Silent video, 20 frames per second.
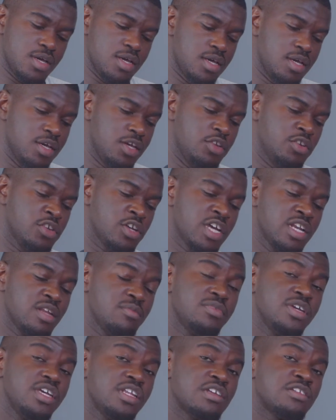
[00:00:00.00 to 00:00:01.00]
you're going to
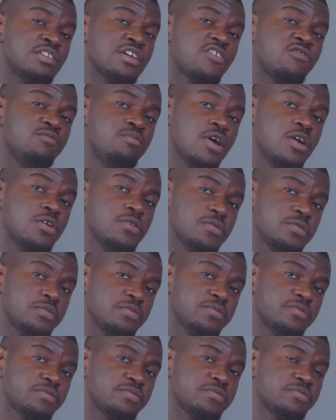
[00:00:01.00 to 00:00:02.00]
be in a tough boat,
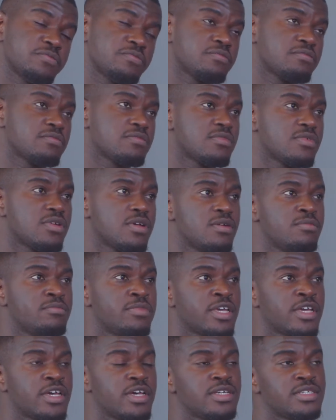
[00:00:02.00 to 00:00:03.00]

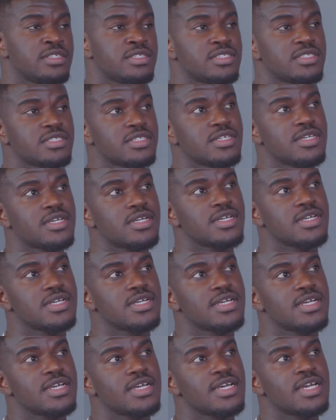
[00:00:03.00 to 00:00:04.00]
because
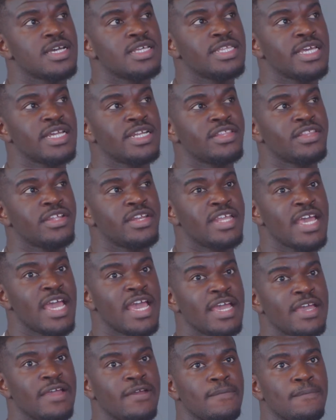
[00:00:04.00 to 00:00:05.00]
at the end of the
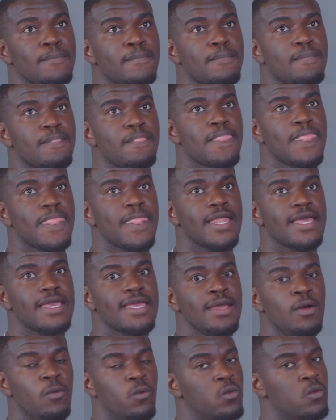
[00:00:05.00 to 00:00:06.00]
day,
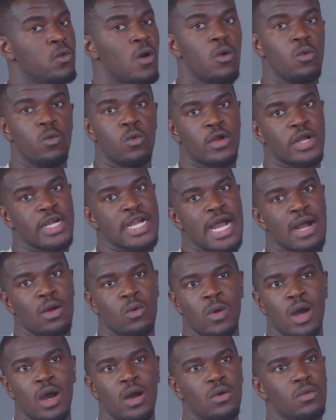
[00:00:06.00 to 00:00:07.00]
it won't work out
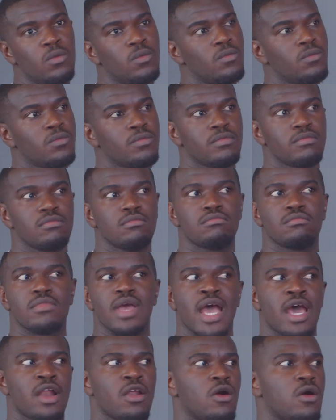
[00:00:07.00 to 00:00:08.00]
well
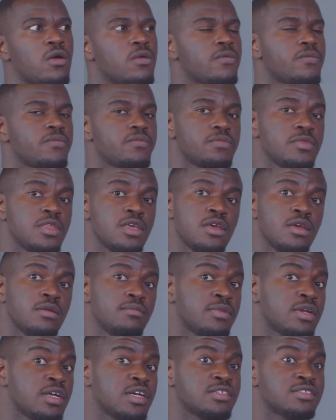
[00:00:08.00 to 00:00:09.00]
at all,
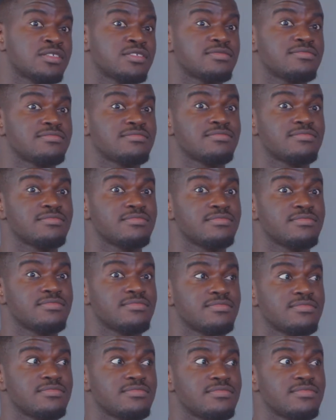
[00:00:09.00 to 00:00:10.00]
because
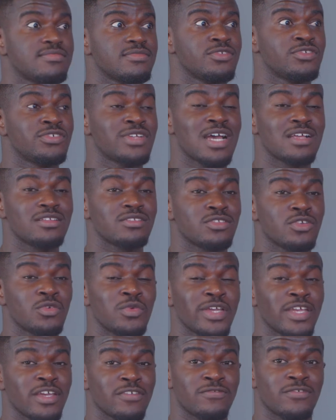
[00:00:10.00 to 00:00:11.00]
you're not
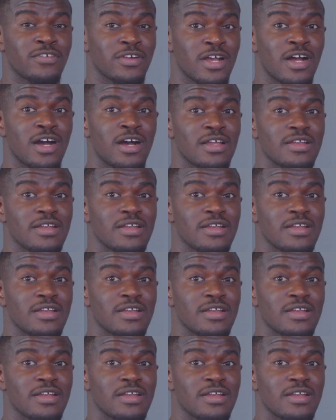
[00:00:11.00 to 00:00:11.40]
doing it for God.